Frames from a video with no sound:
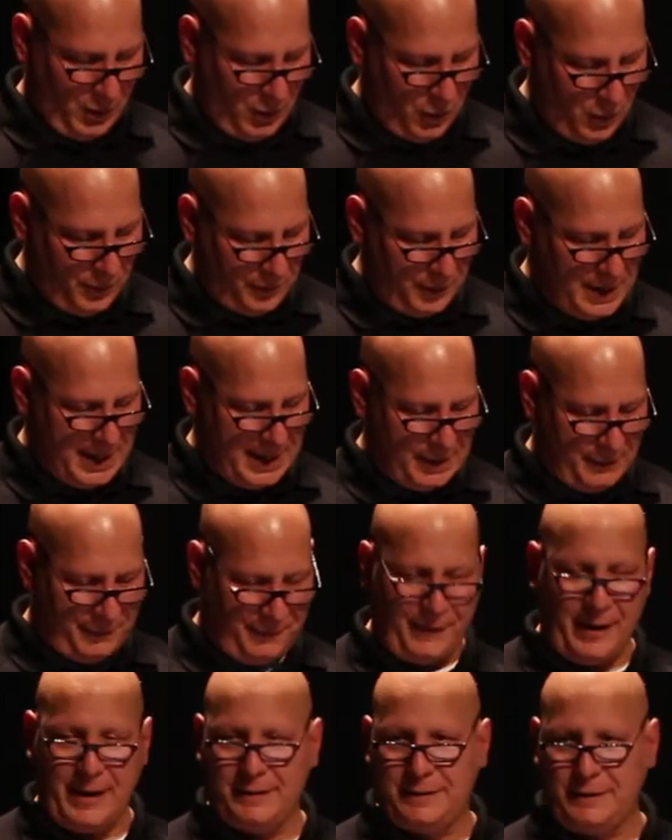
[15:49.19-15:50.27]
who are the
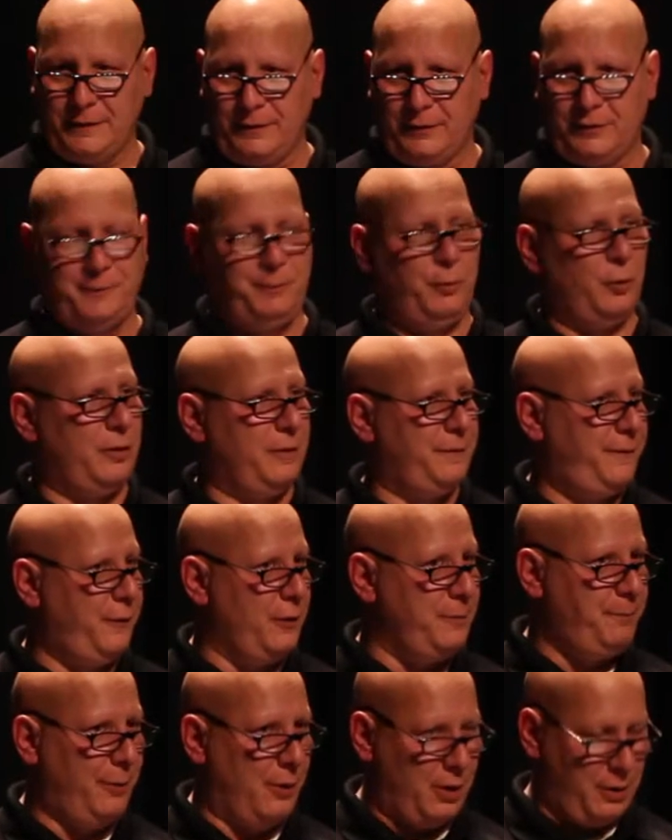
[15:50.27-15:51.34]
neophytes of the sport of
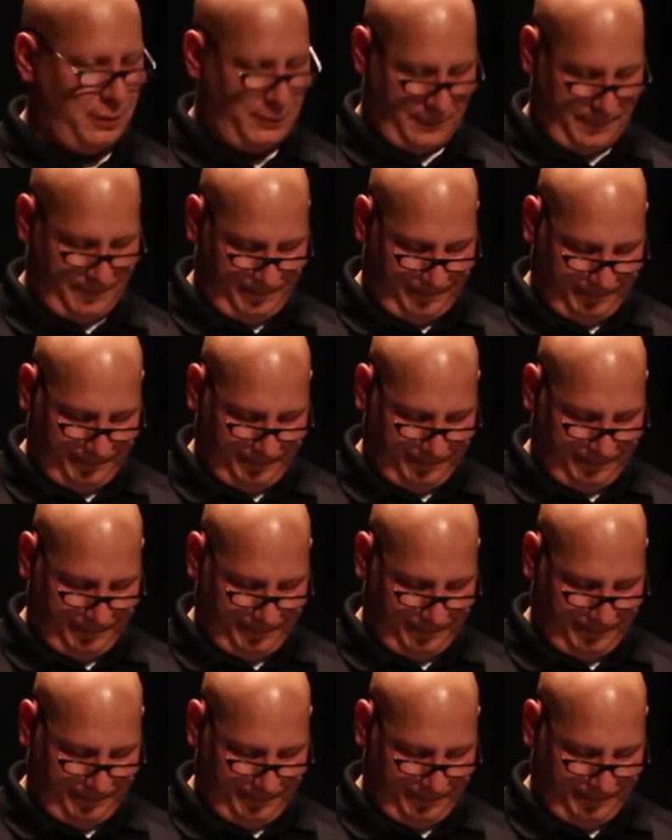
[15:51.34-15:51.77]
football.